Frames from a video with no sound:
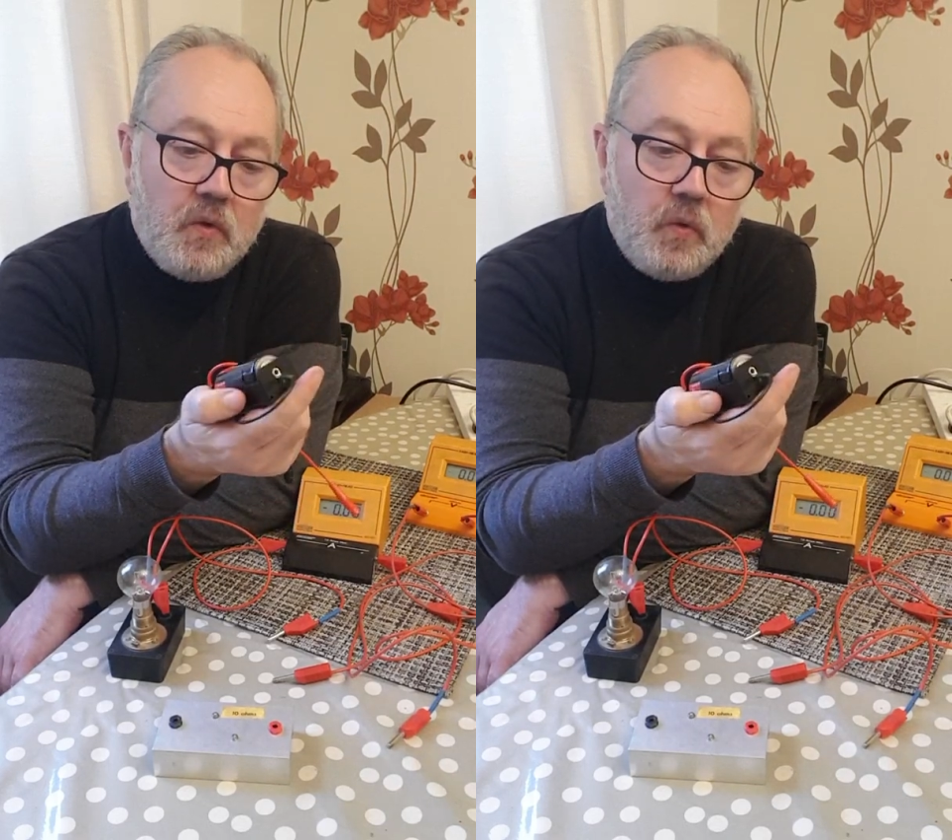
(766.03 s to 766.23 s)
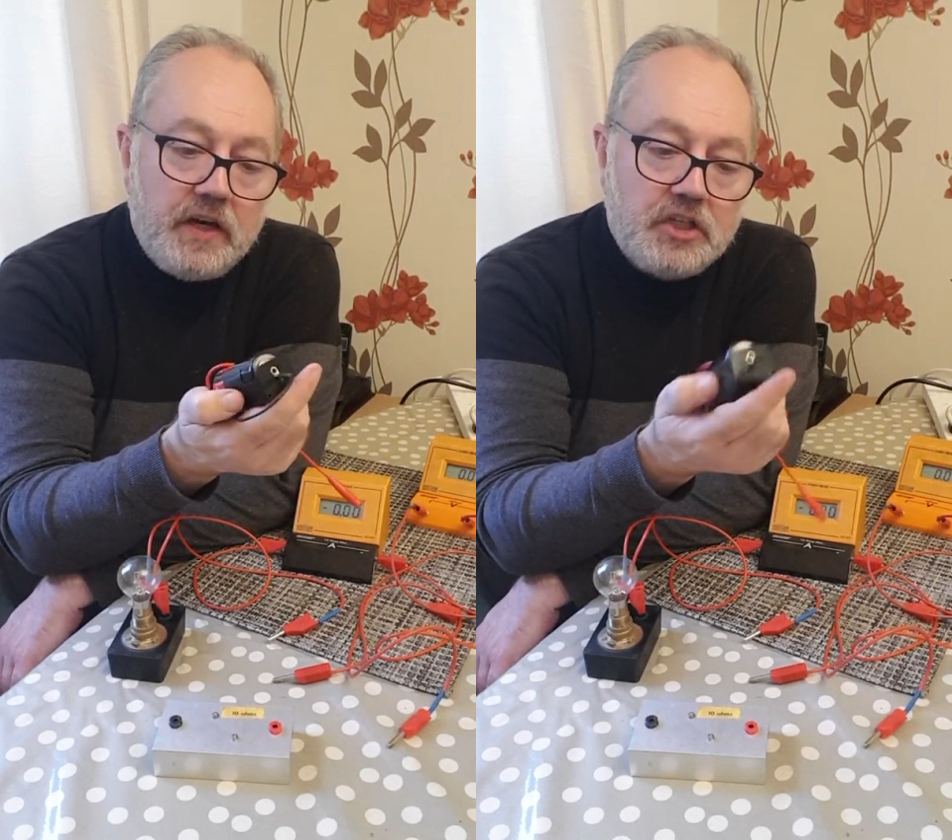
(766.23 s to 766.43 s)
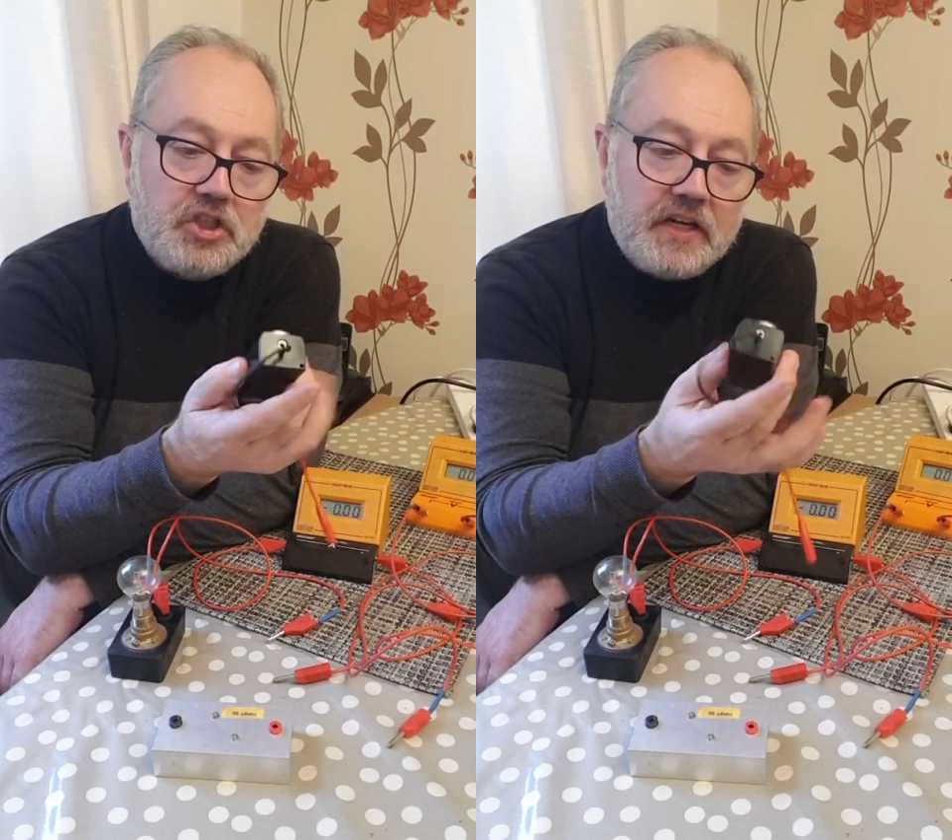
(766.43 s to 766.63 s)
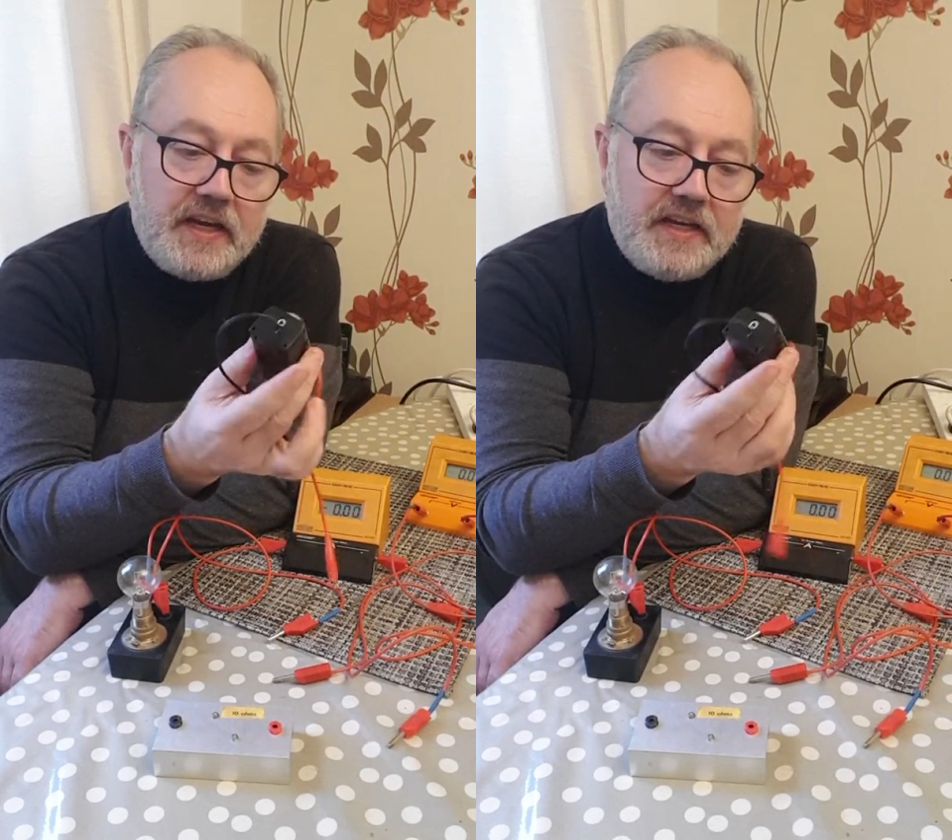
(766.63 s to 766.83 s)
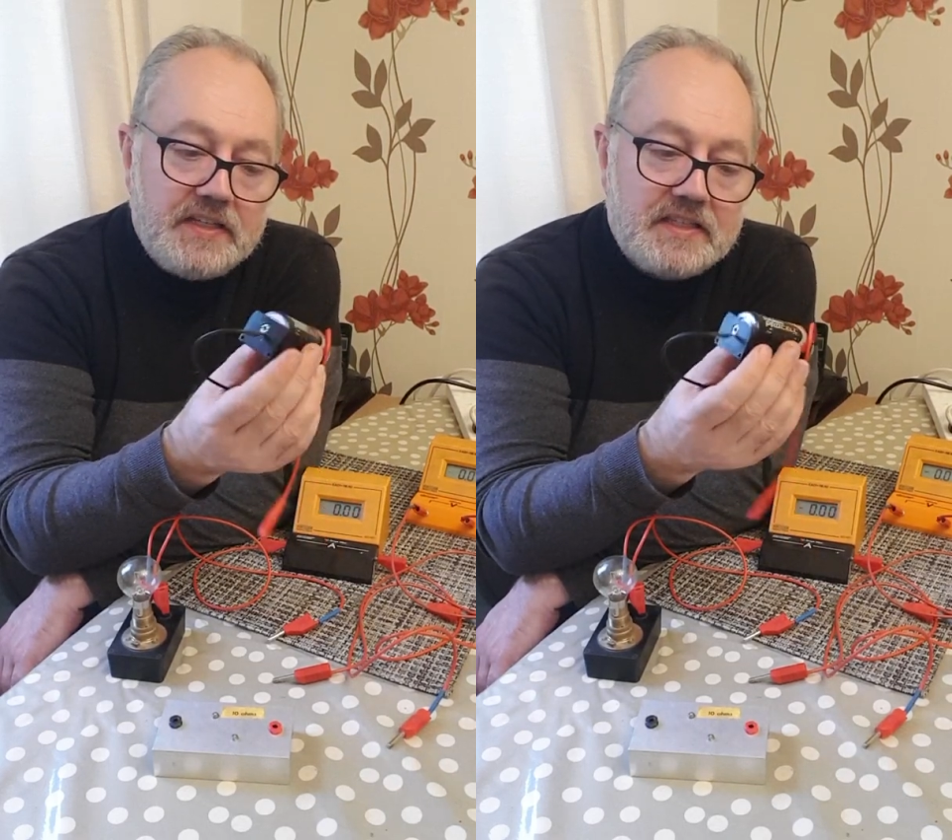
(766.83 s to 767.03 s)
which
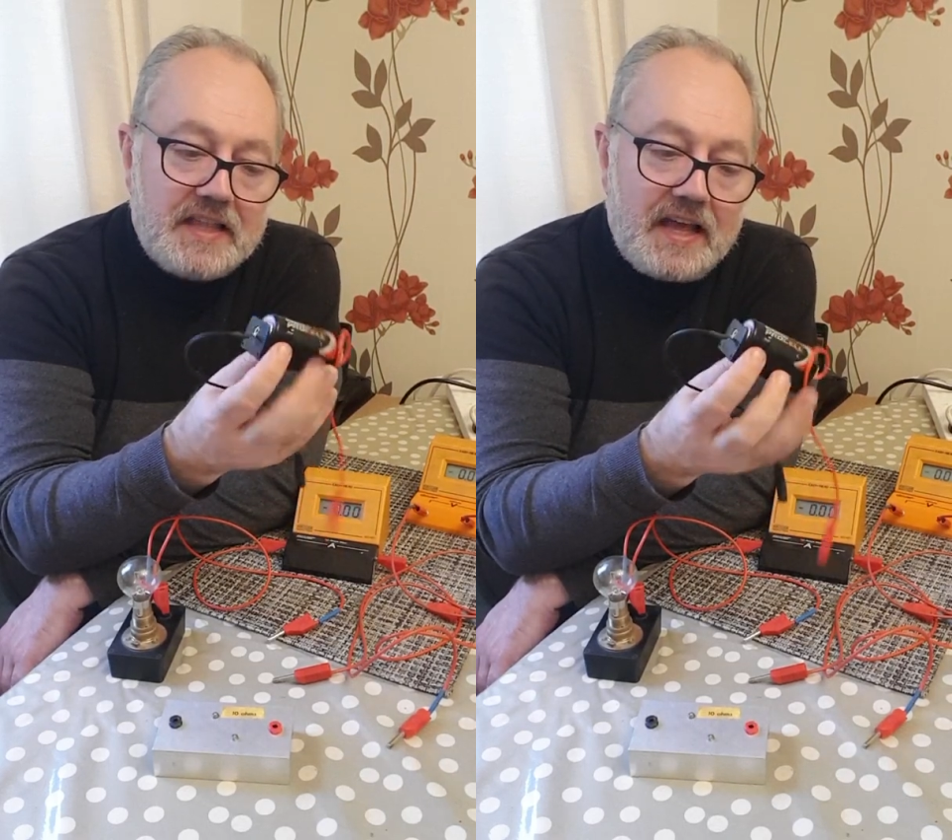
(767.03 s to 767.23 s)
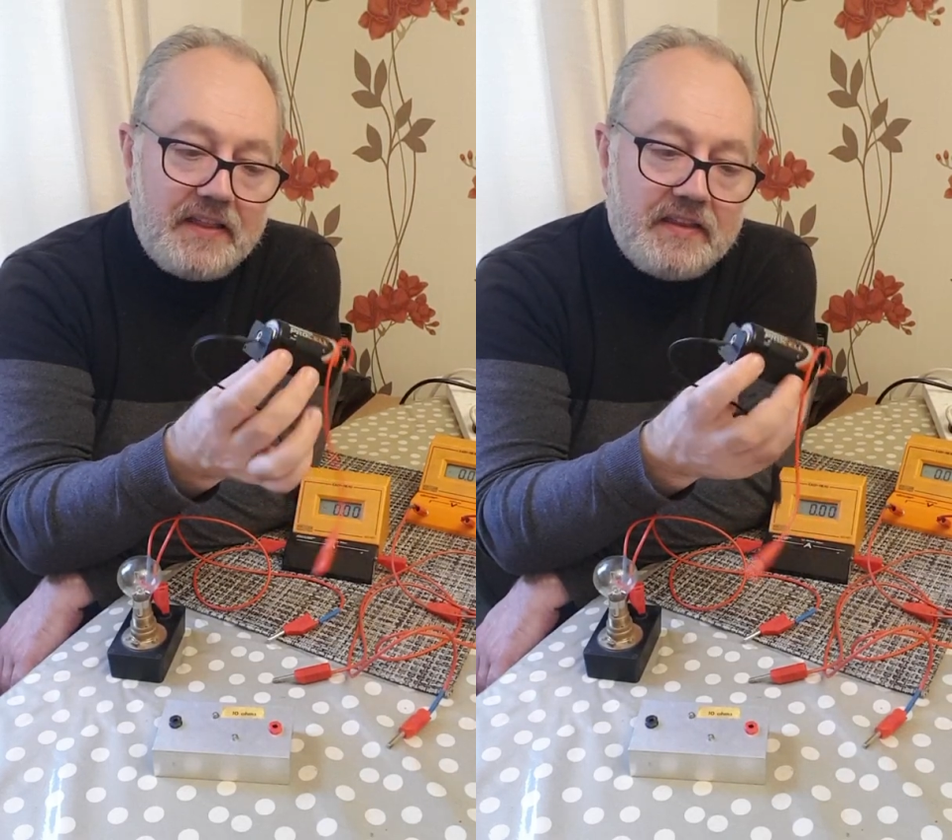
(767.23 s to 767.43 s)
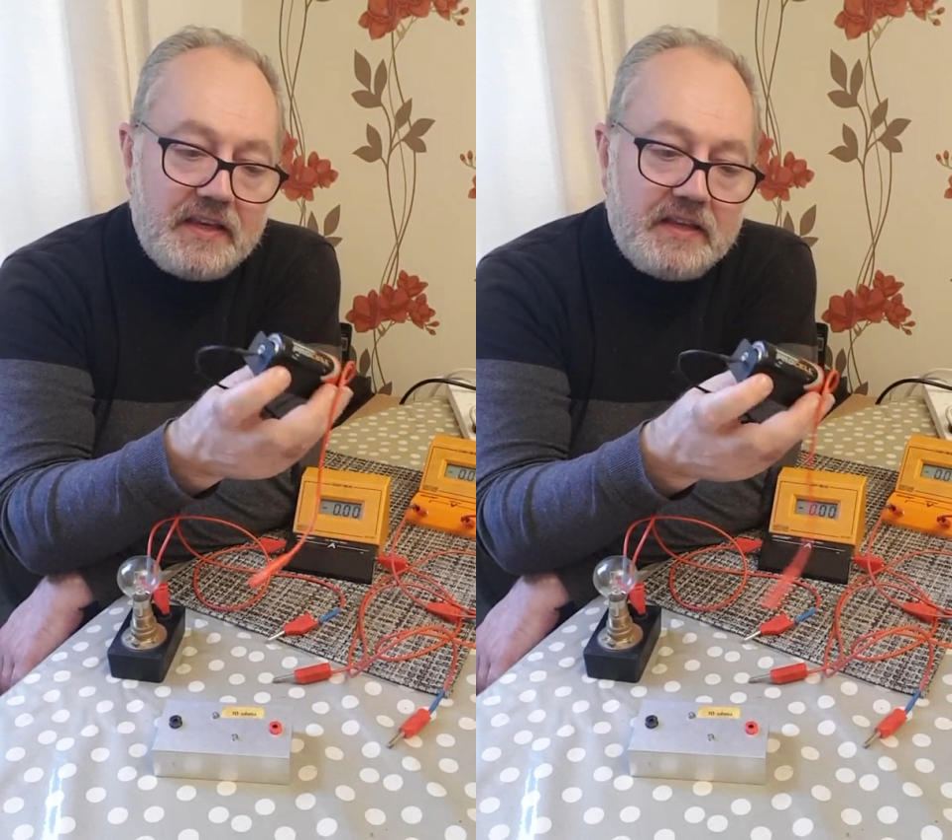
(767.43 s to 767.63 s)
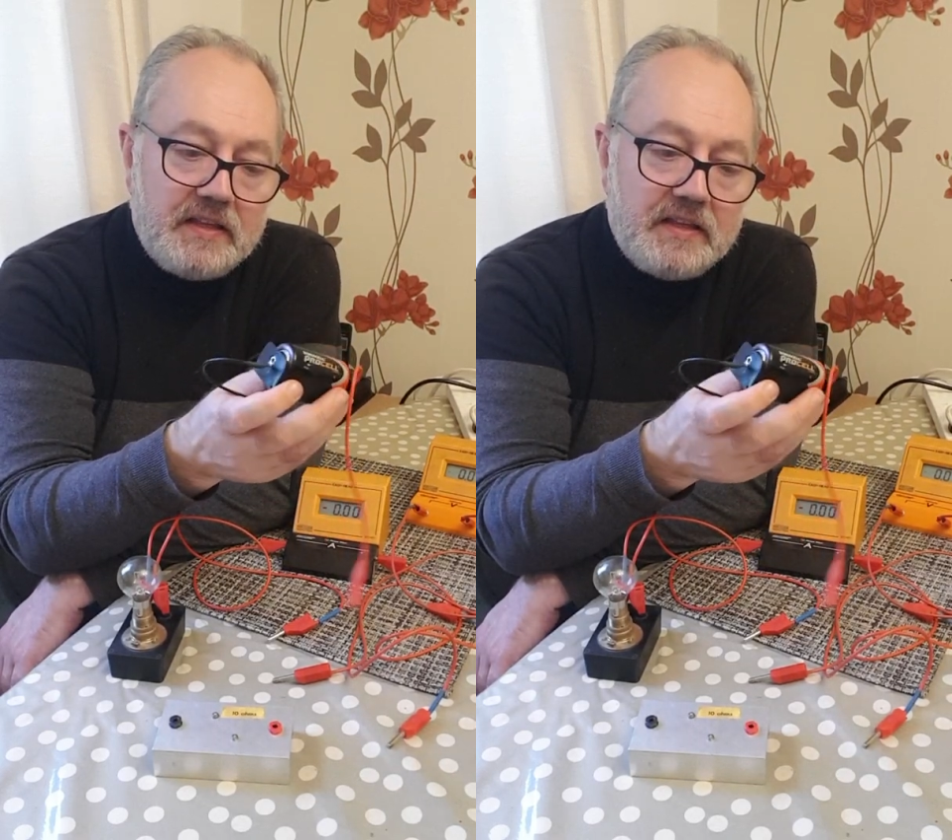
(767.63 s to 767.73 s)
is that the